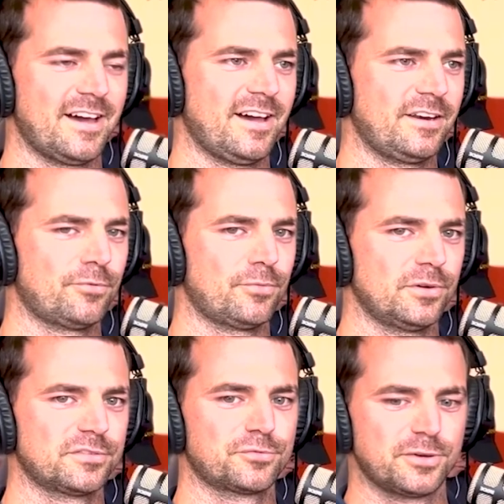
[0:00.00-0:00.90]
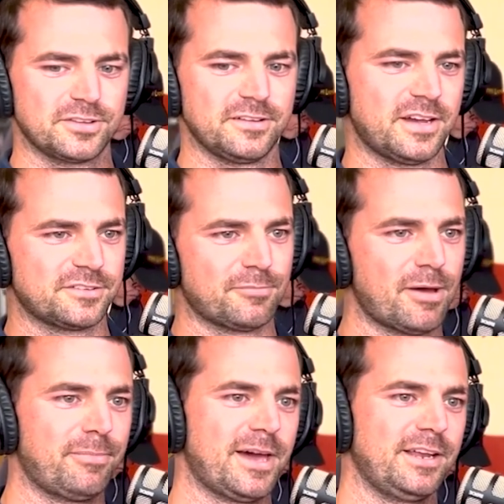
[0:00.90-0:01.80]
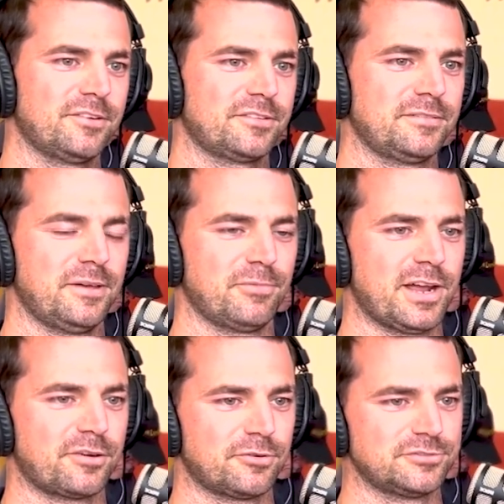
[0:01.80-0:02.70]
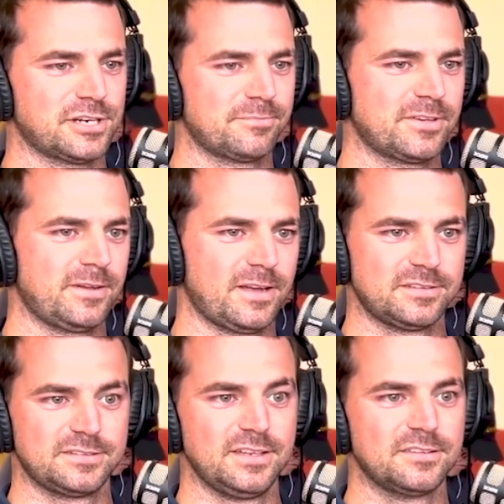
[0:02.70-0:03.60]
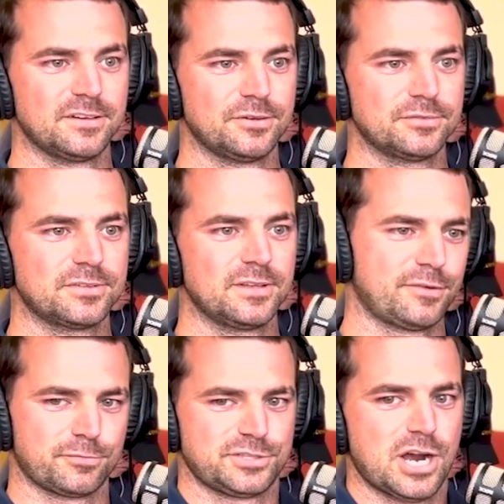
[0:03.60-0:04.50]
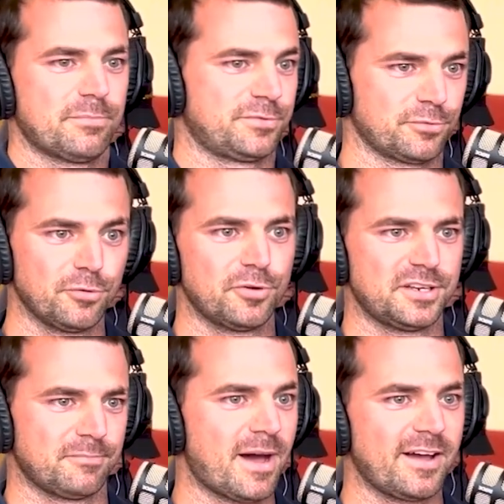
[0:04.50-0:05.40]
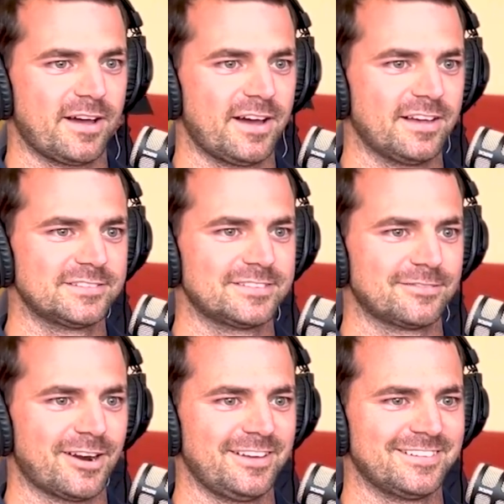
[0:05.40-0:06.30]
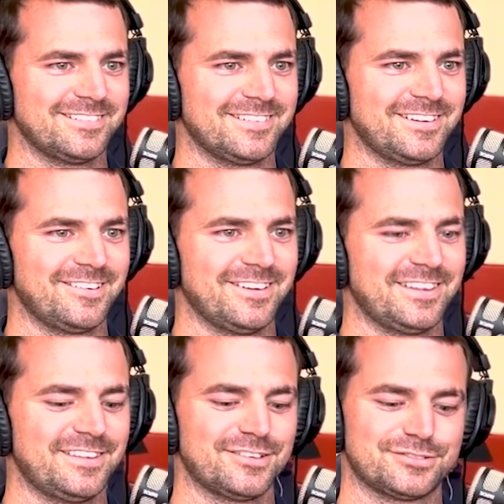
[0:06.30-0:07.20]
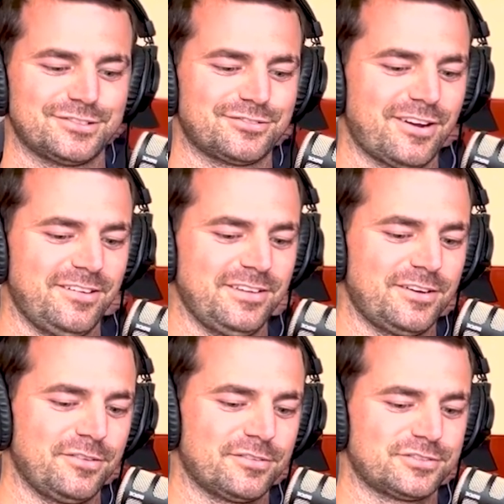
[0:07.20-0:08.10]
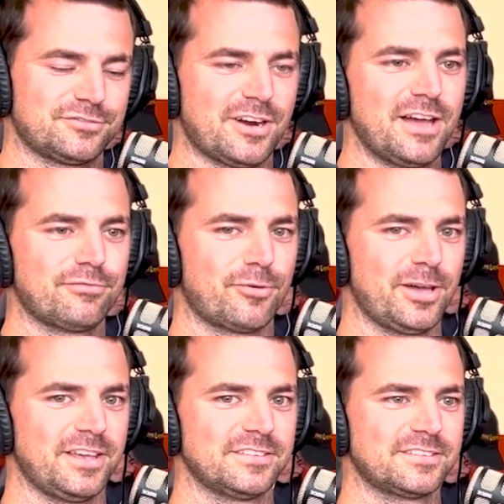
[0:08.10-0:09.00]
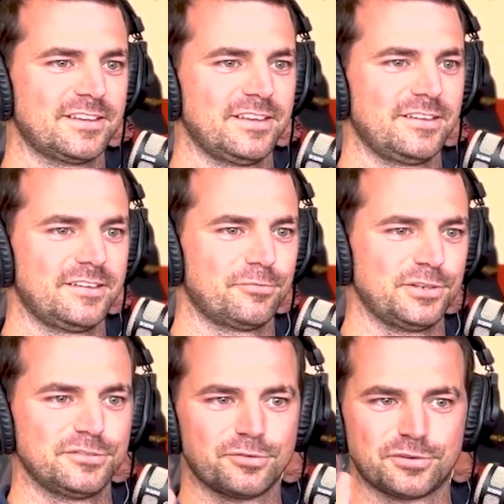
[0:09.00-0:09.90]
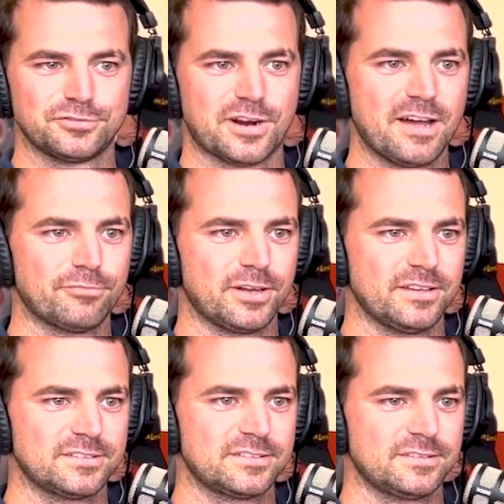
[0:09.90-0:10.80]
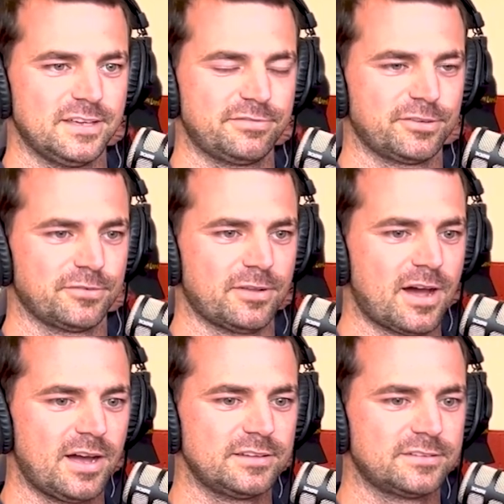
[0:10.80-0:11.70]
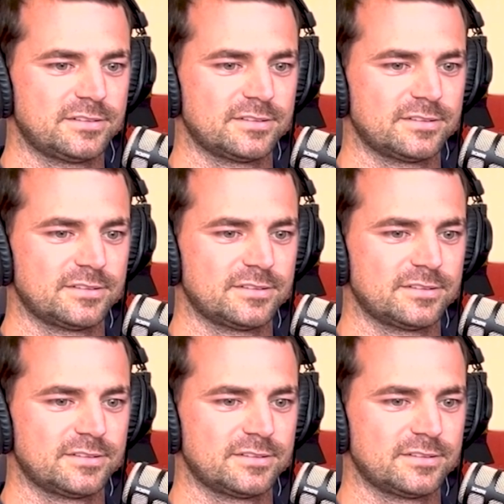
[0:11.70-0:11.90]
I don't want squiggly lines on my patio. And when I go to a job site and I see those, their job's ruined in my eyes, right? And then there's there's driveways. When you do it on driveways, if you're running